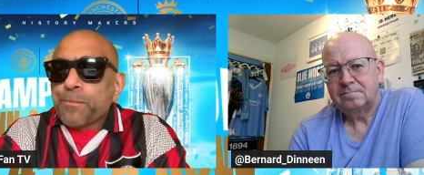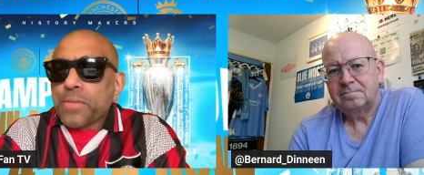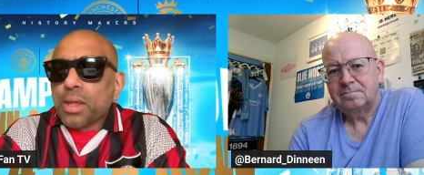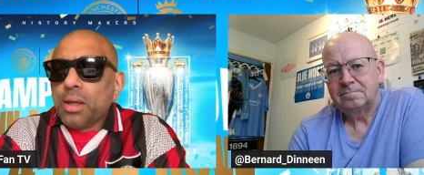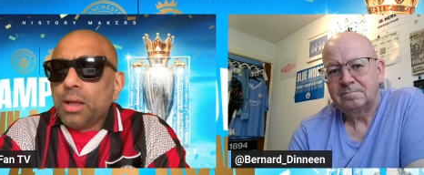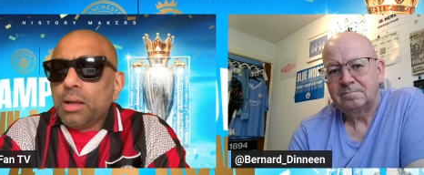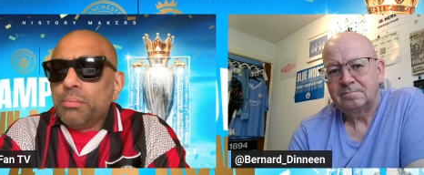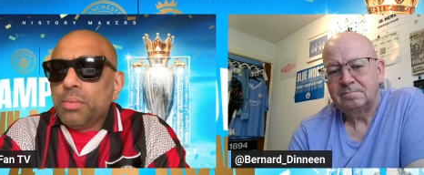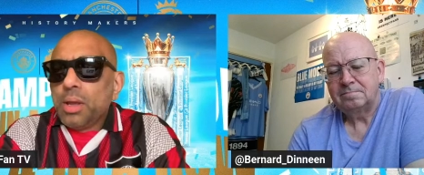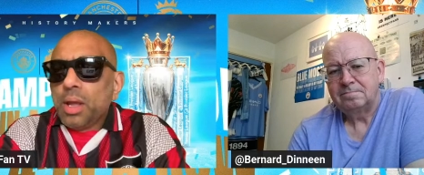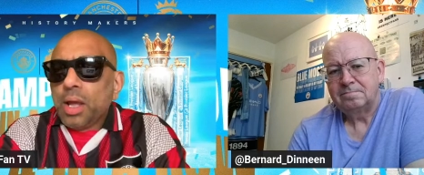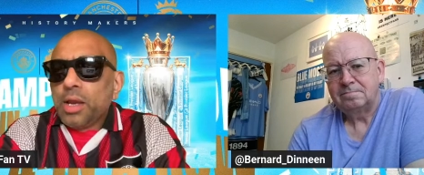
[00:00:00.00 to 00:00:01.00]
Speaker 1: And
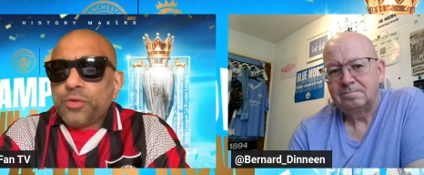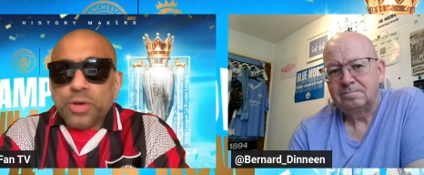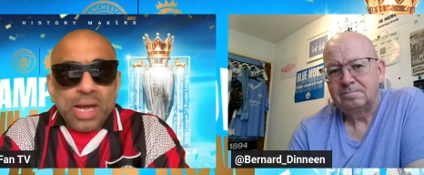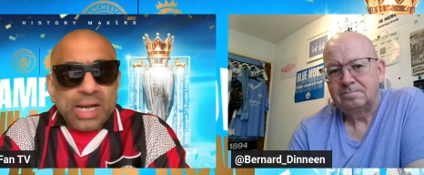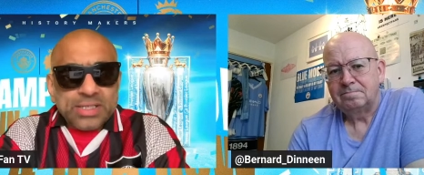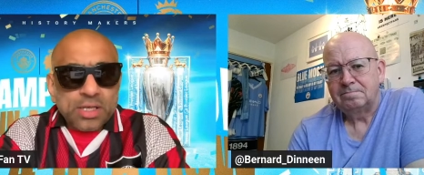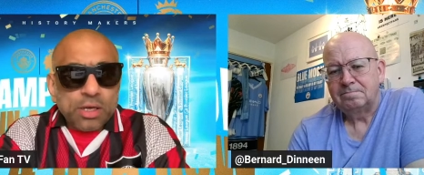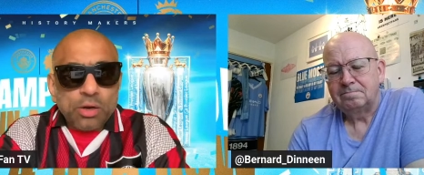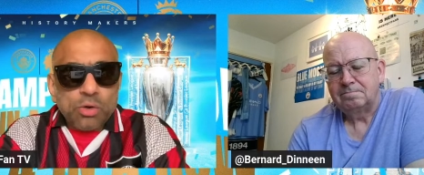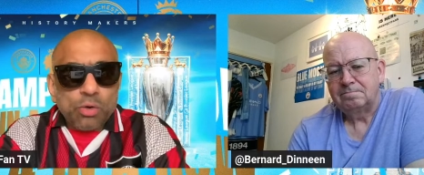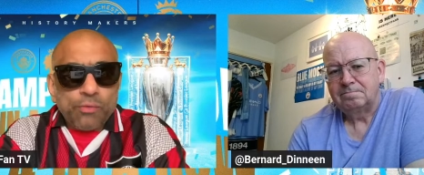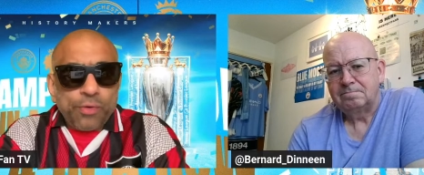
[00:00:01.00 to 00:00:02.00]
if United are going to
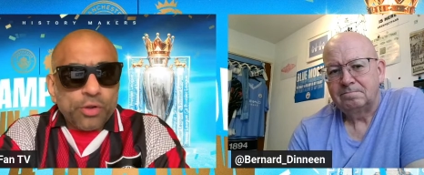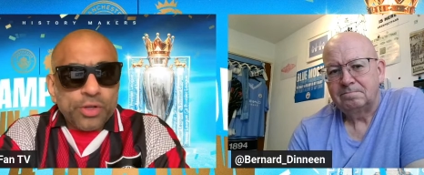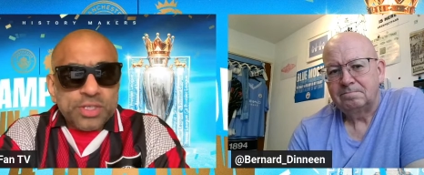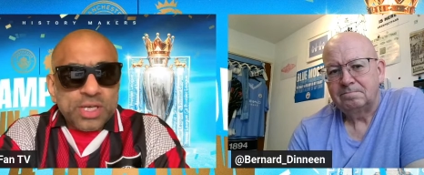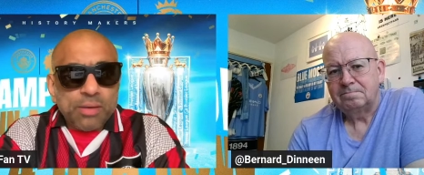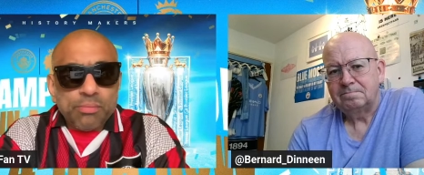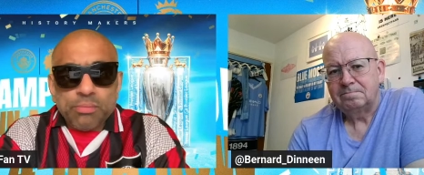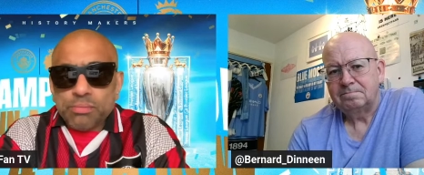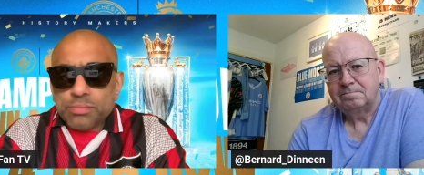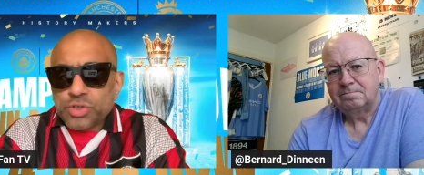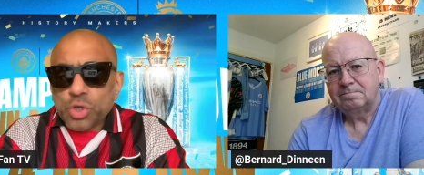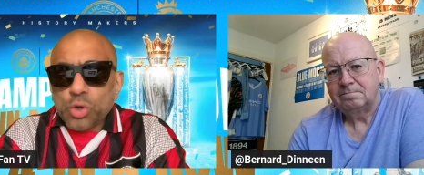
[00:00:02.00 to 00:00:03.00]
go follow the same
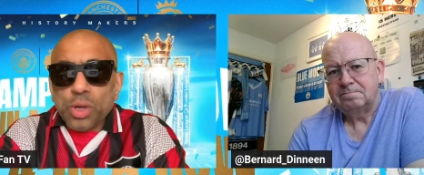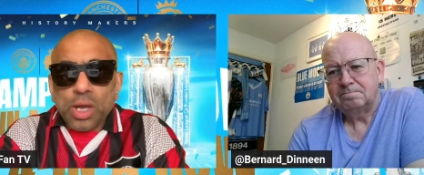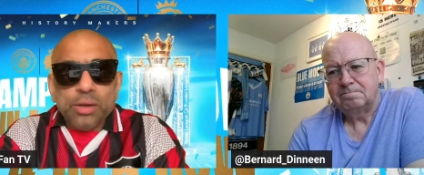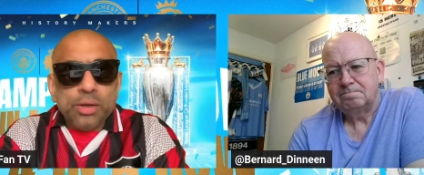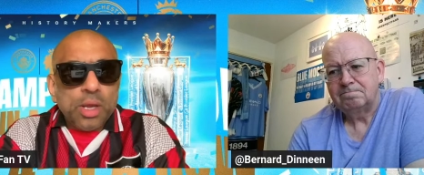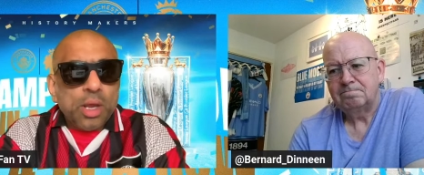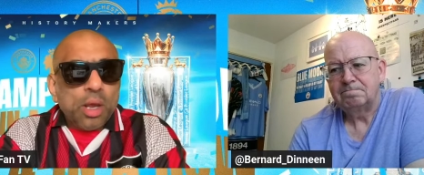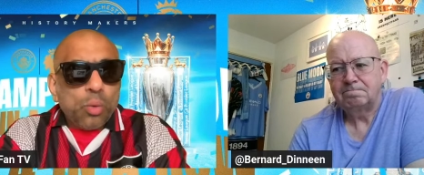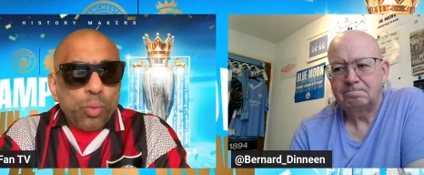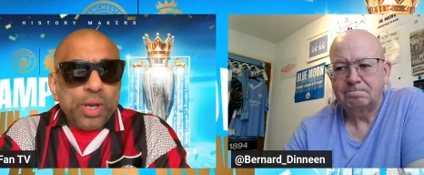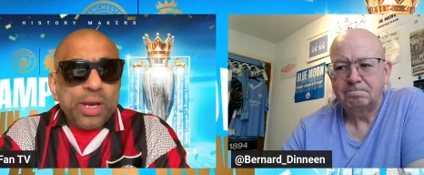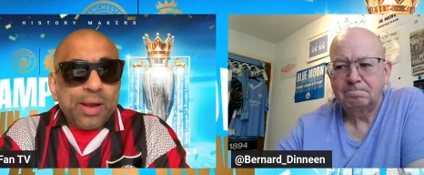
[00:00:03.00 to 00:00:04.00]
suit, and
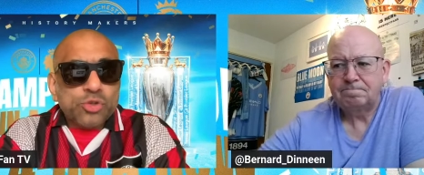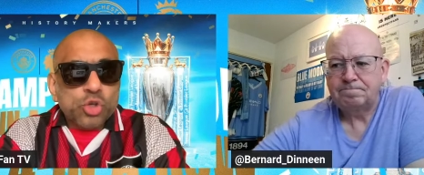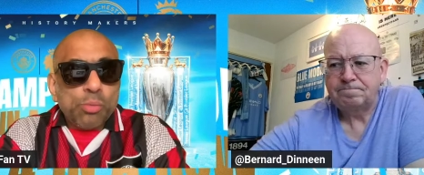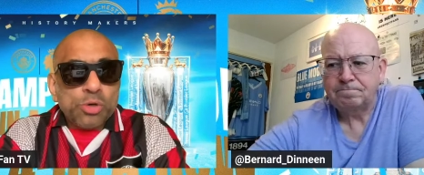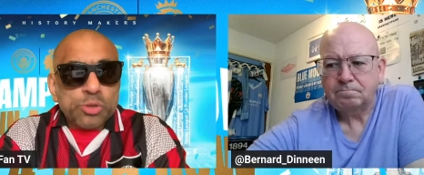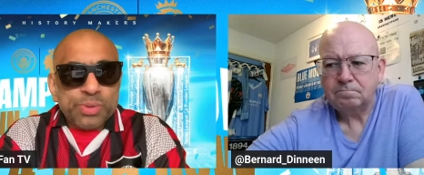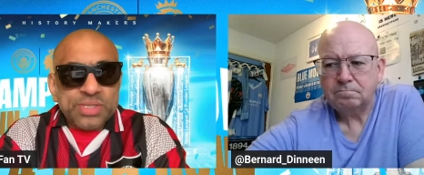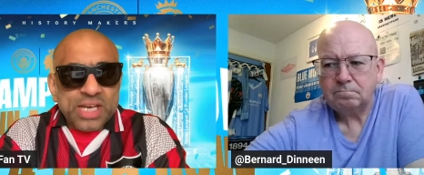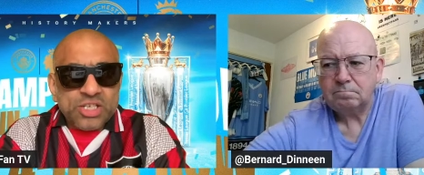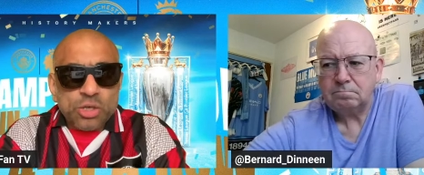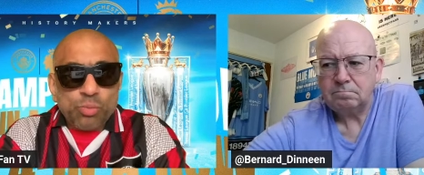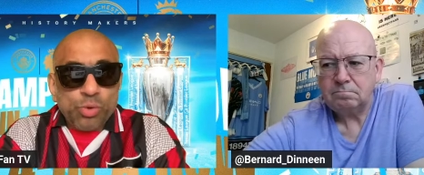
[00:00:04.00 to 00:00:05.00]
we're going to have so much
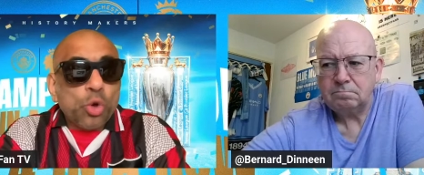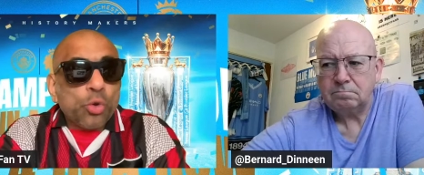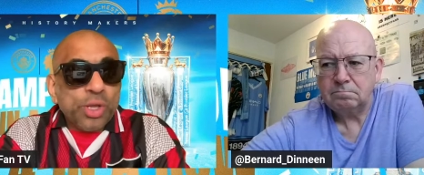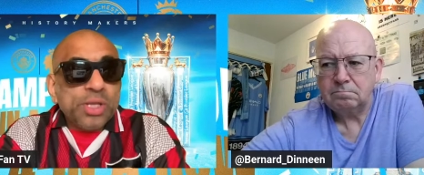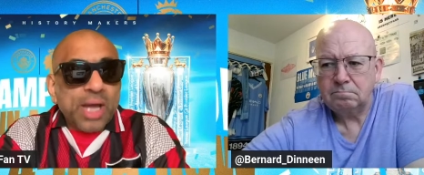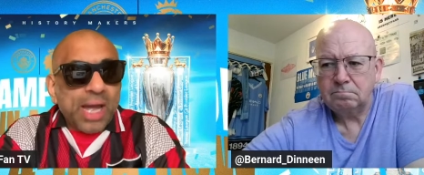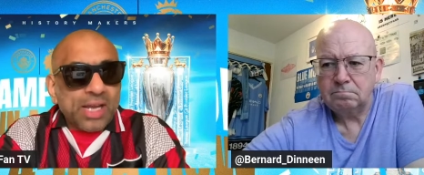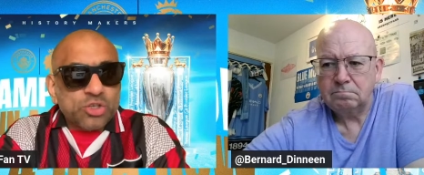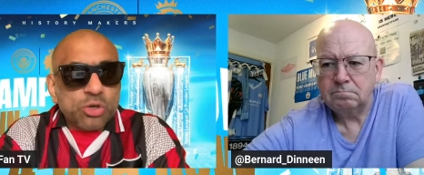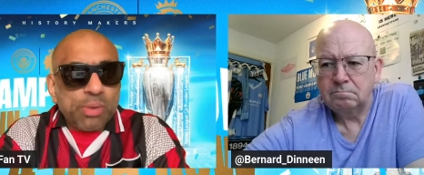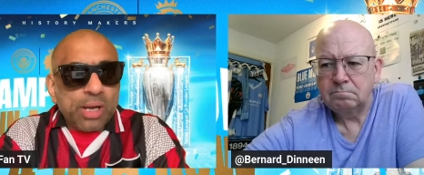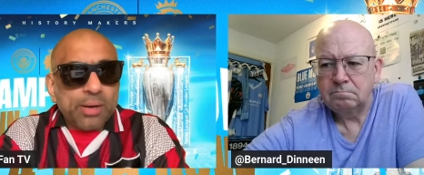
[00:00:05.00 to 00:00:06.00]
possession, we don't need that extra
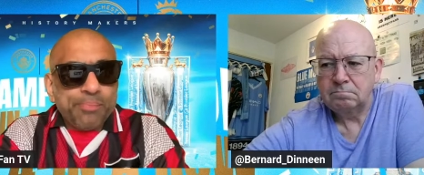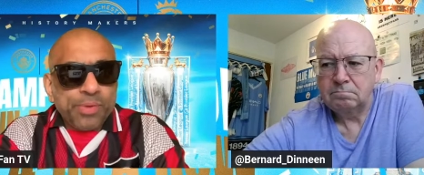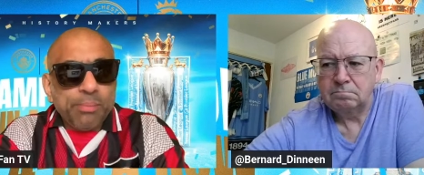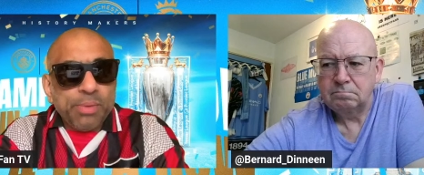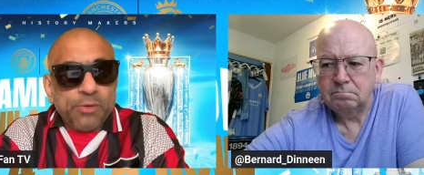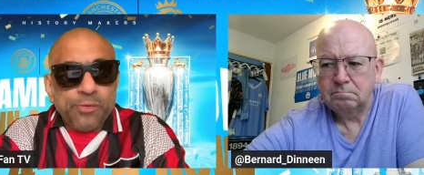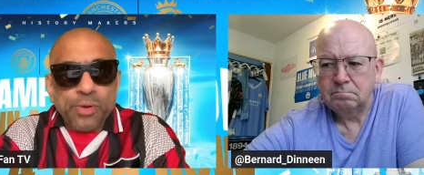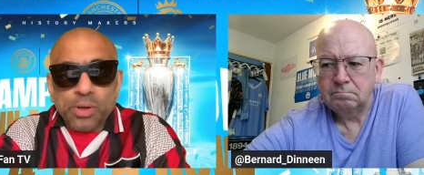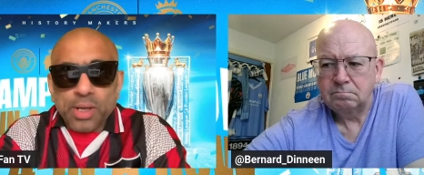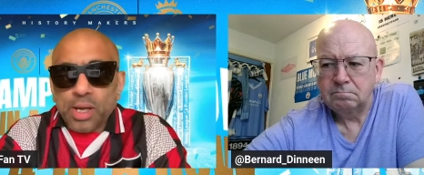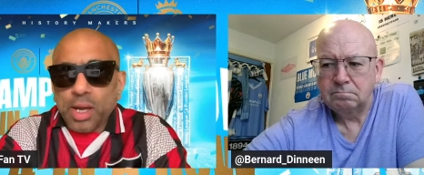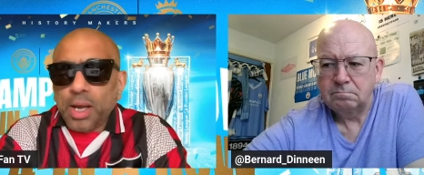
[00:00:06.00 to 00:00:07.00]
man in midfield.
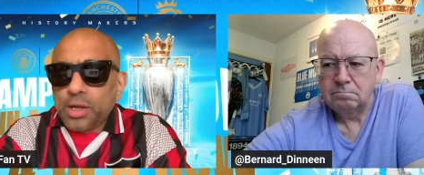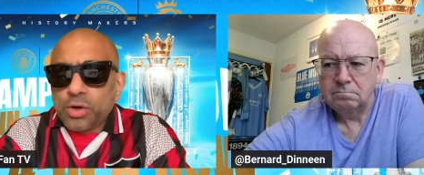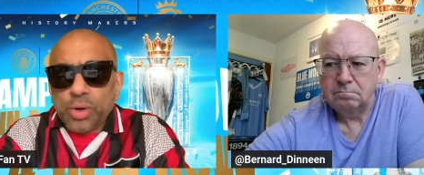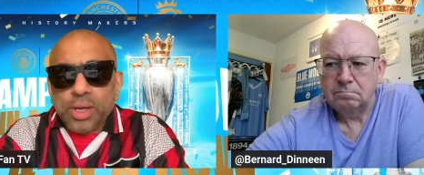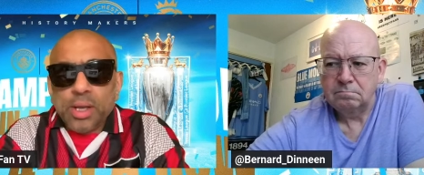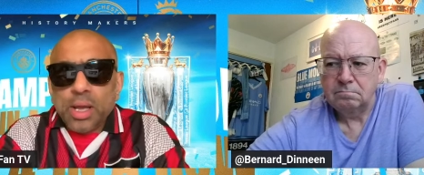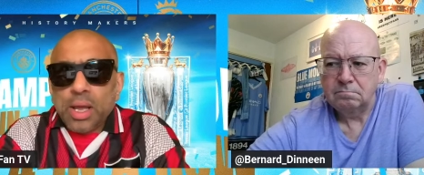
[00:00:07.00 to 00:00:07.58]
I agree.